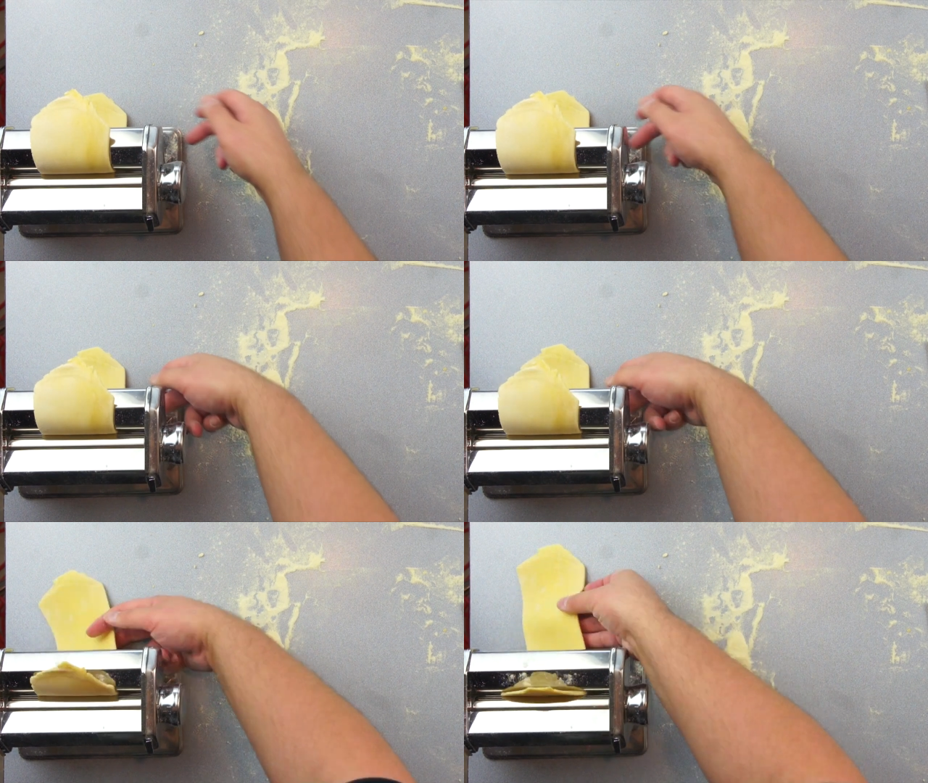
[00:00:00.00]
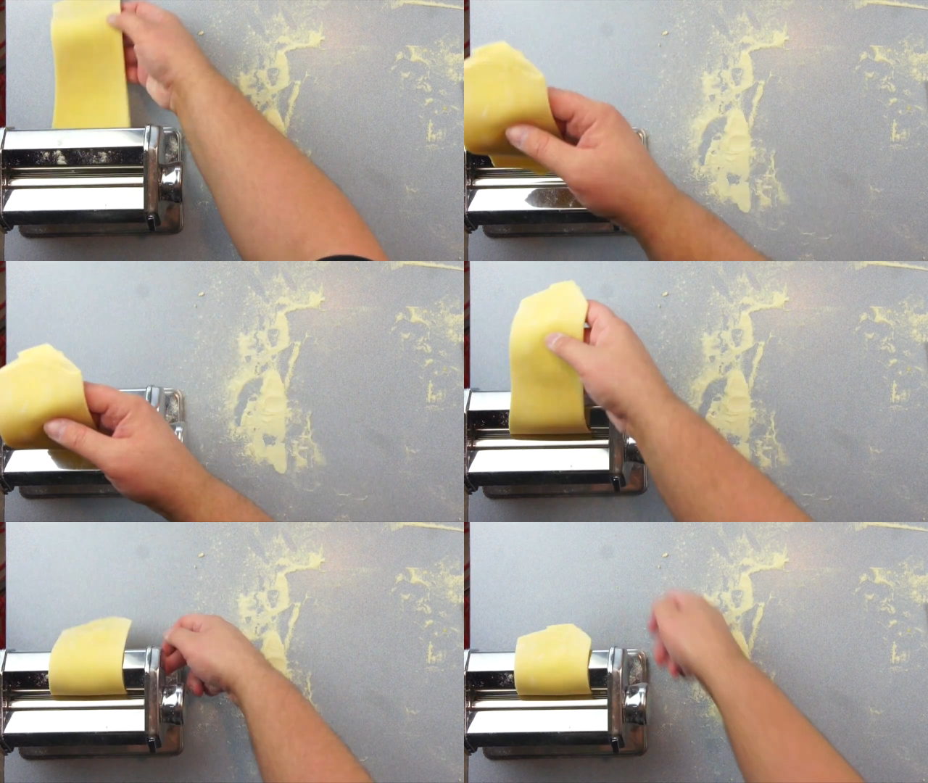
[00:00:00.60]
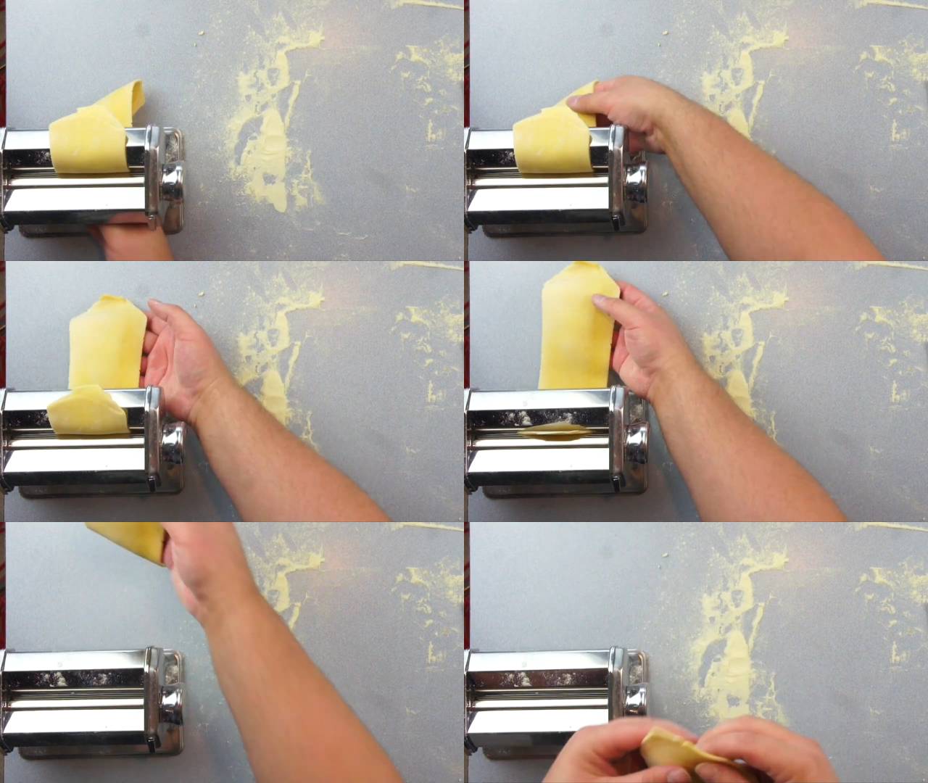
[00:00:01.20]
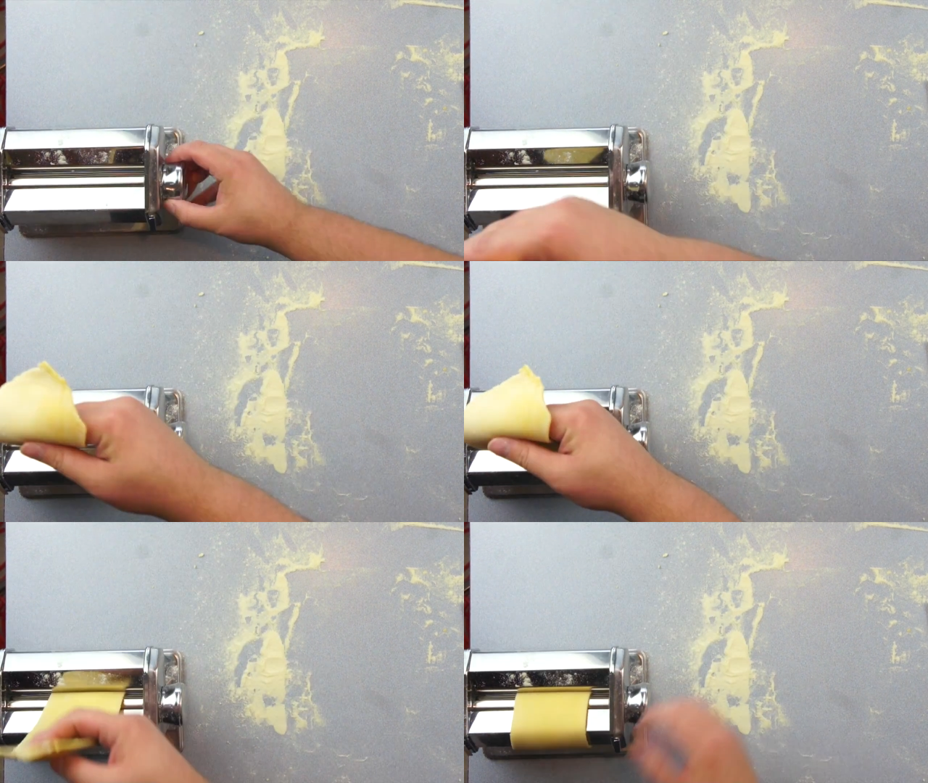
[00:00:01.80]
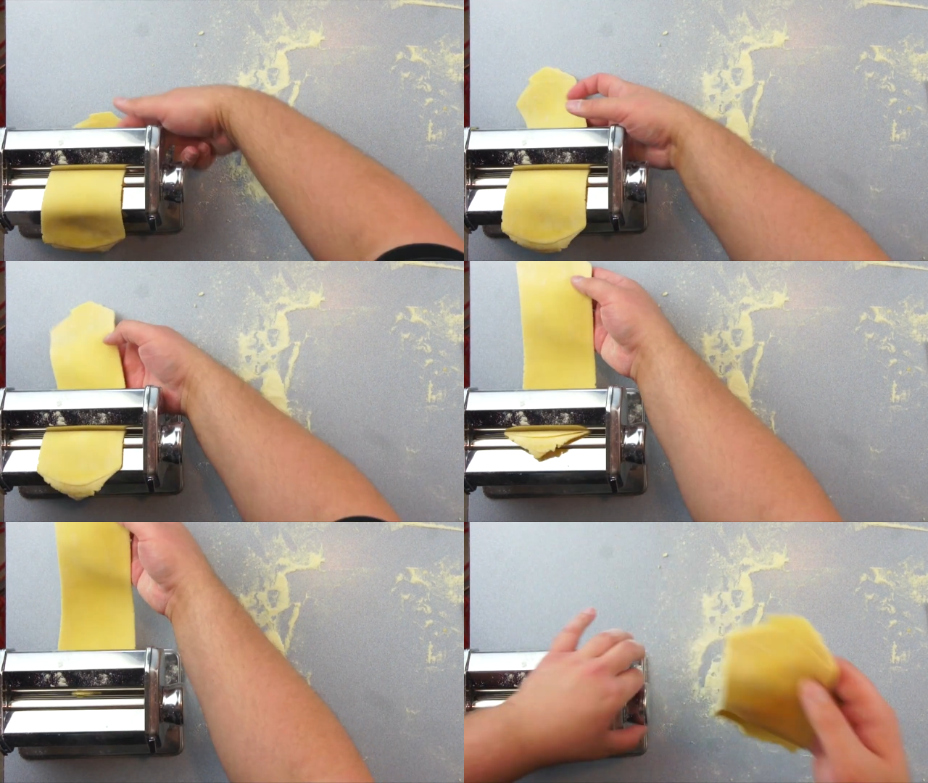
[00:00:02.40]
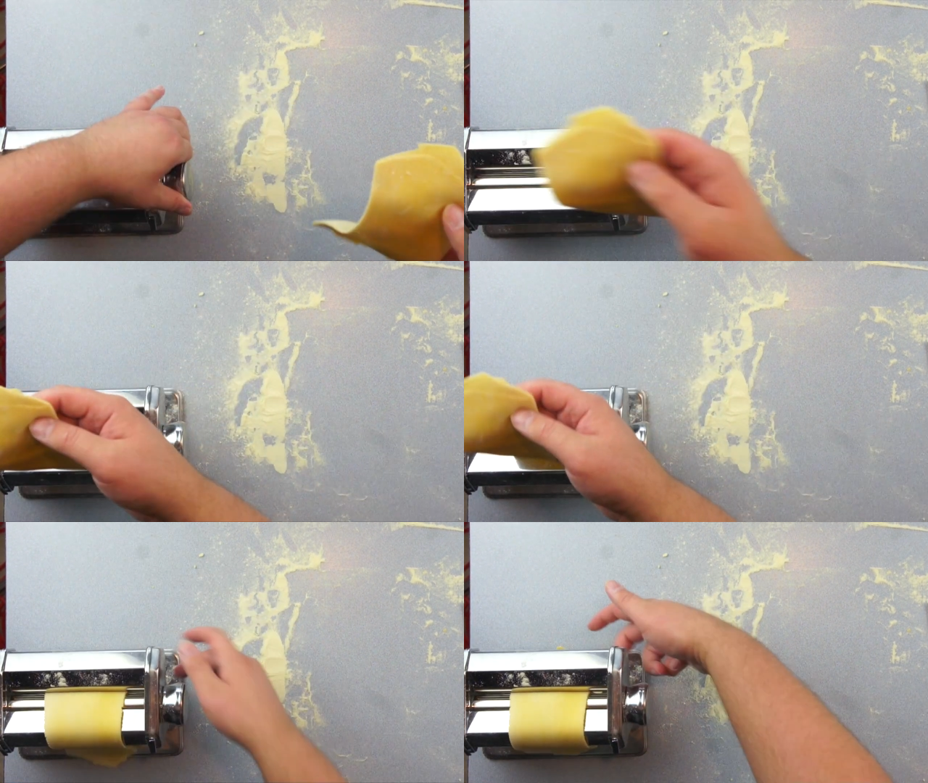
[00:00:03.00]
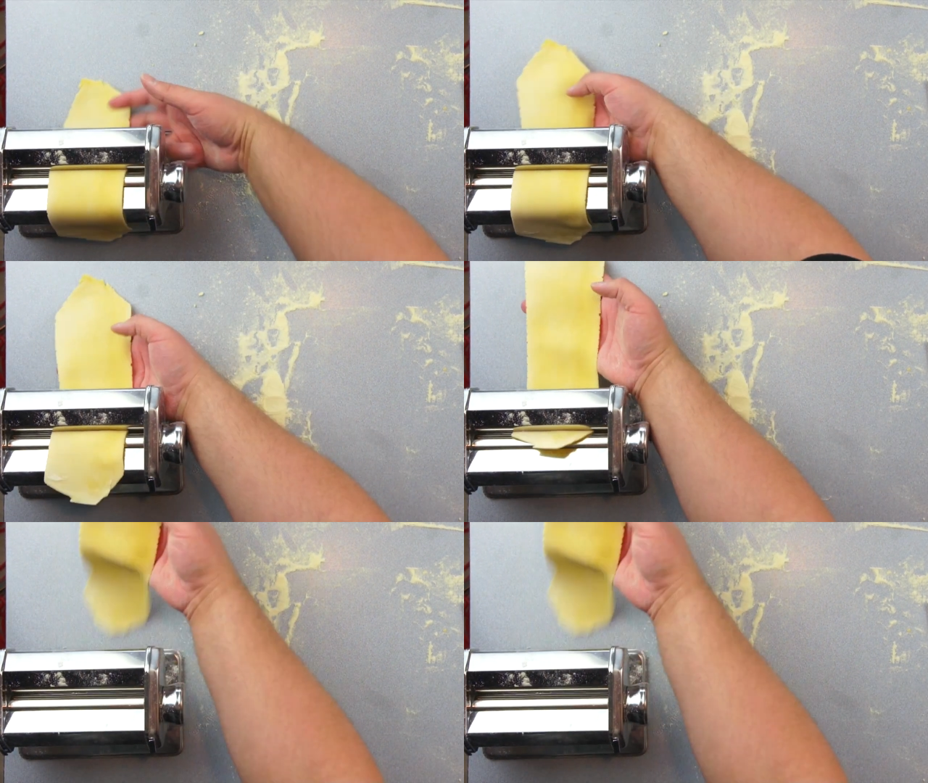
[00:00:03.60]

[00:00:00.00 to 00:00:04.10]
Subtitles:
(no speaker visible)